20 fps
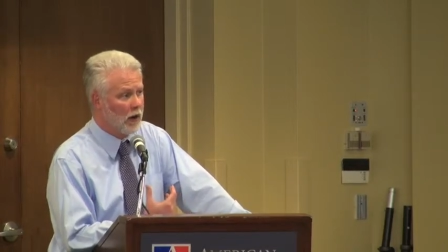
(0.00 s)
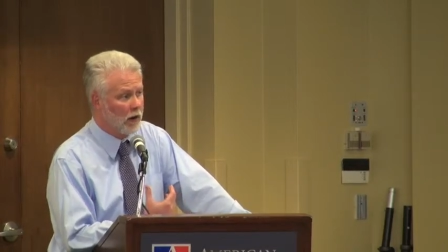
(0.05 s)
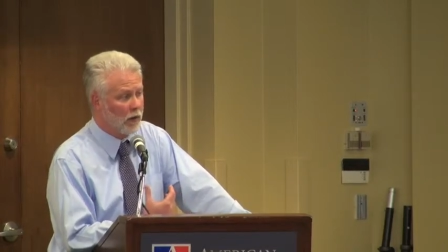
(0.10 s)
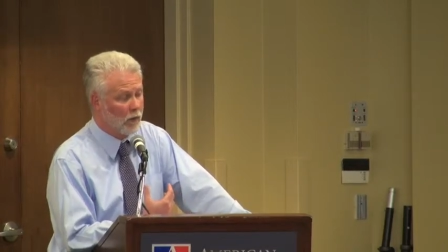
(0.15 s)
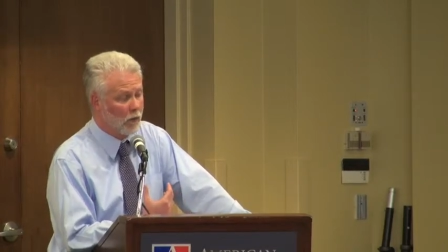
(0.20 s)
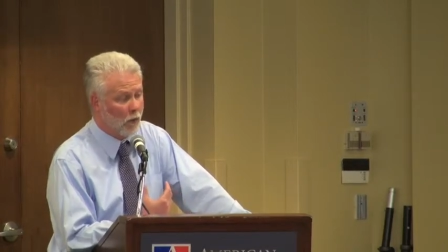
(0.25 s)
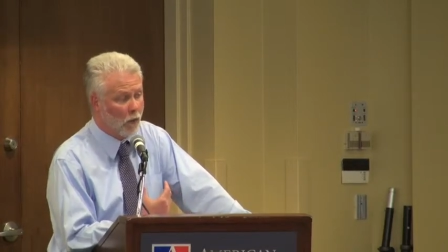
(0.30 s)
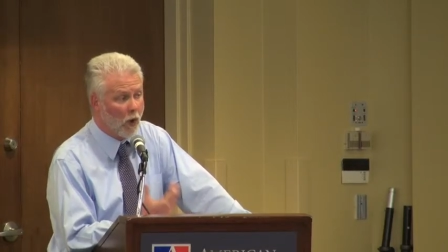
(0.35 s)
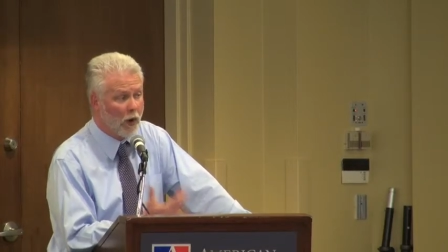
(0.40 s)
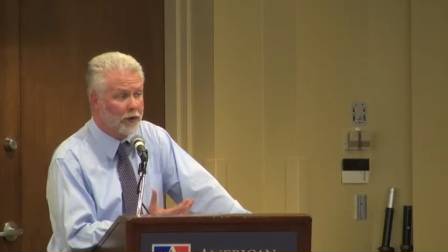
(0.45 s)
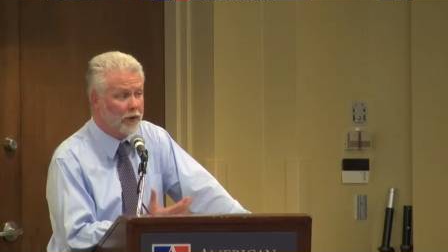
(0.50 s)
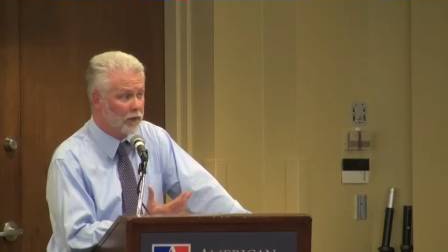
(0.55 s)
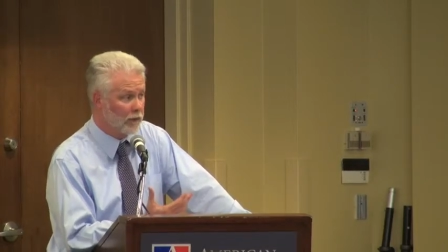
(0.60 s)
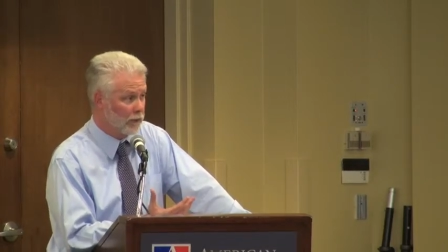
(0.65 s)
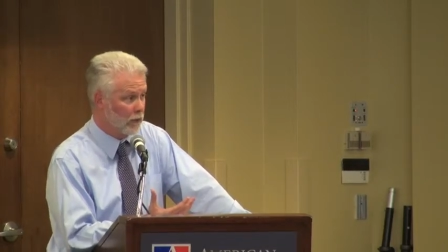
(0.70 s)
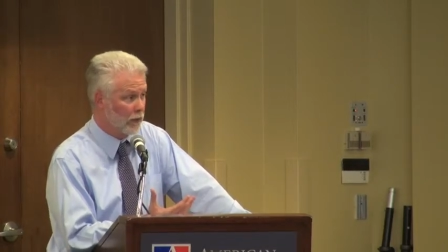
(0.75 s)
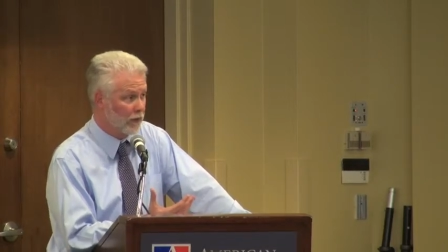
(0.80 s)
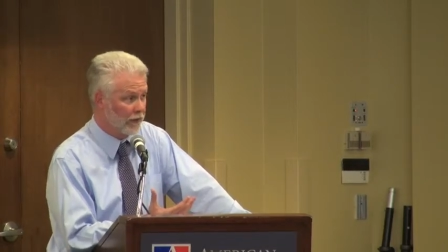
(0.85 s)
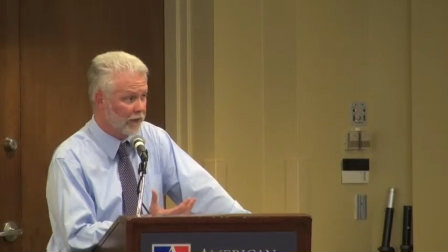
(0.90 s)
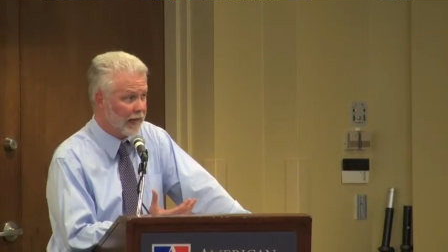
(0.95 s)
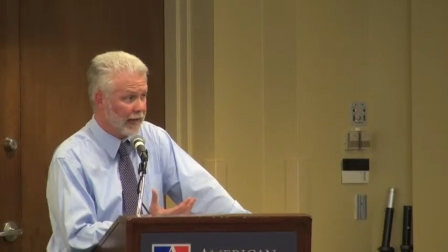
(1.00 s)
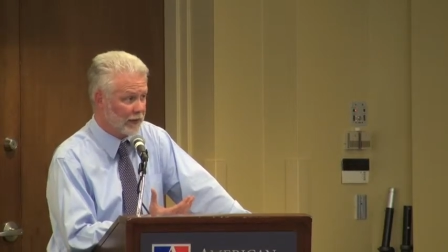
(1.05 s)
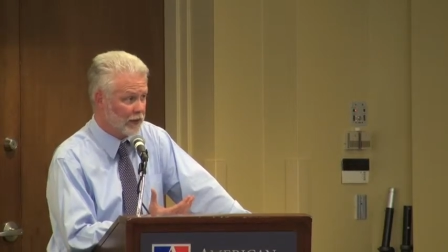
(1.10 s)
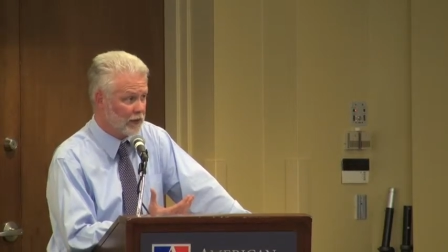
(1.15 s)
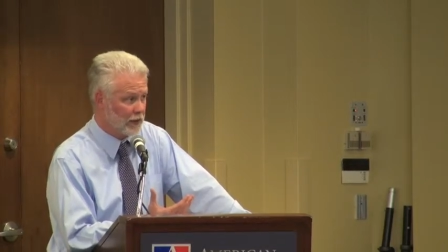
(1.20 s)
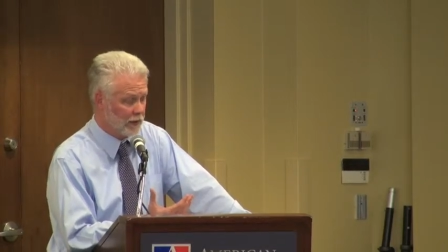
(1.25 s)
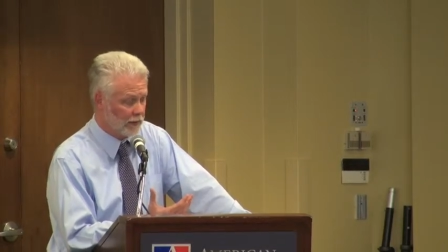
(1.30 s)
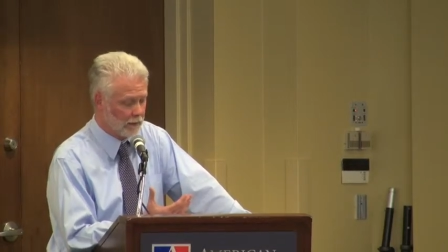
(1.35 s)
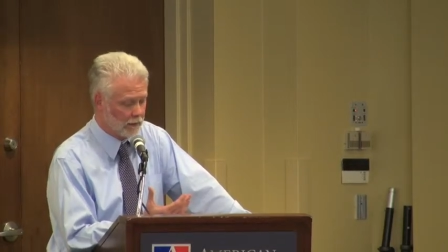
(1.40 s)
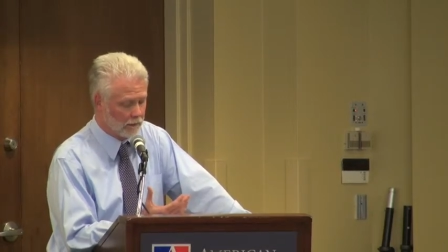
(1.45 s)
a wonderful
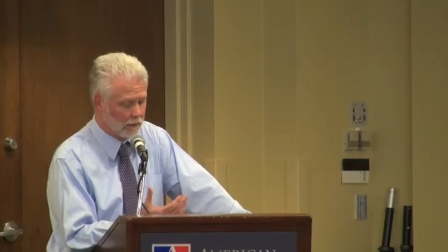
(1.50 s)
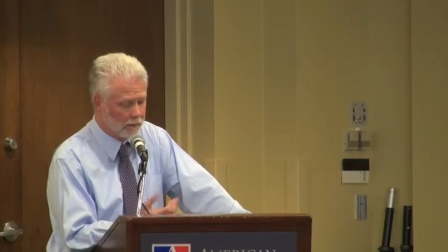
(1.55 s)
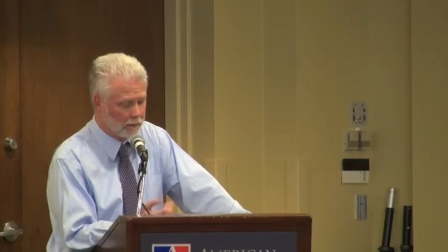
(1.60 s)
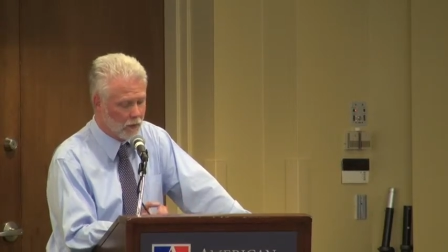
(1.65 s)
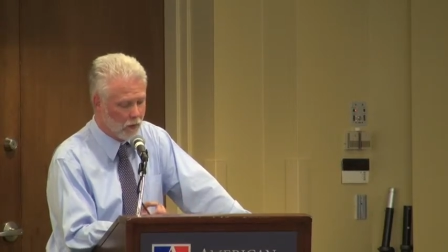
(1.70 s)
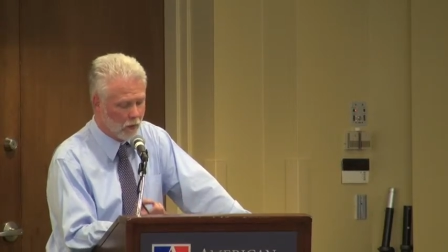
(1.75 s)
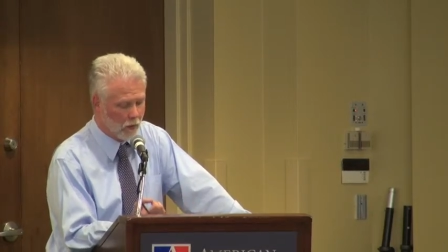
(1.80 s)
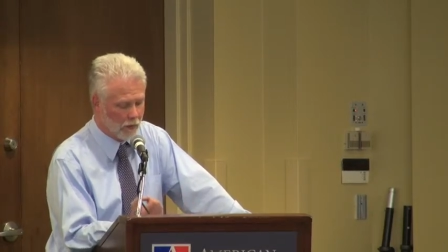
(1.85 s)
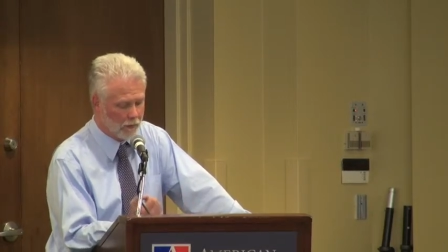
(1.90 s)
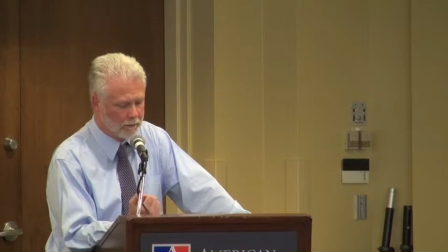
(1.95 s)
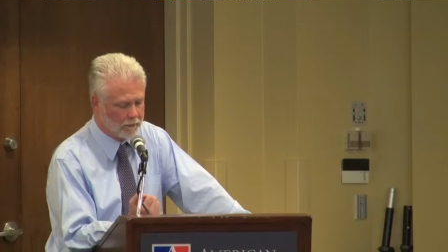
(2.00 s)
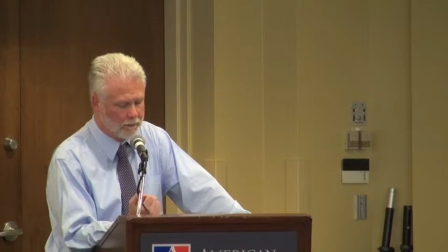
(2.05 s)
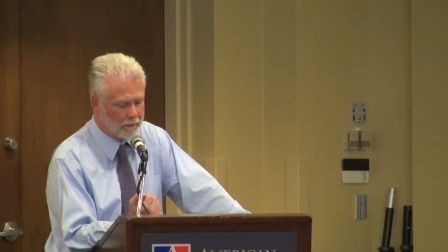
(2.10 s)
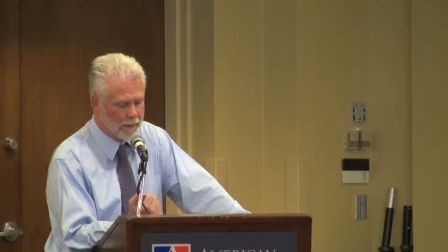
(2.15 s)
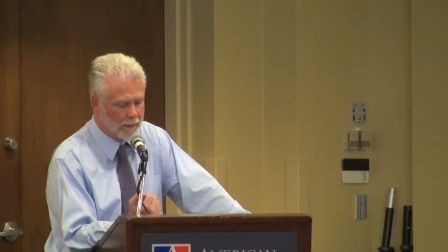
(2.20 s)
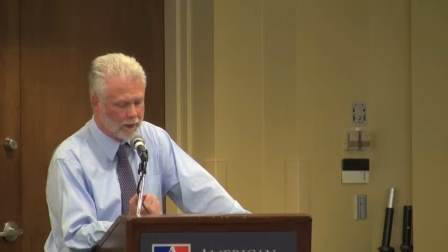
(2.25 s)
section of the report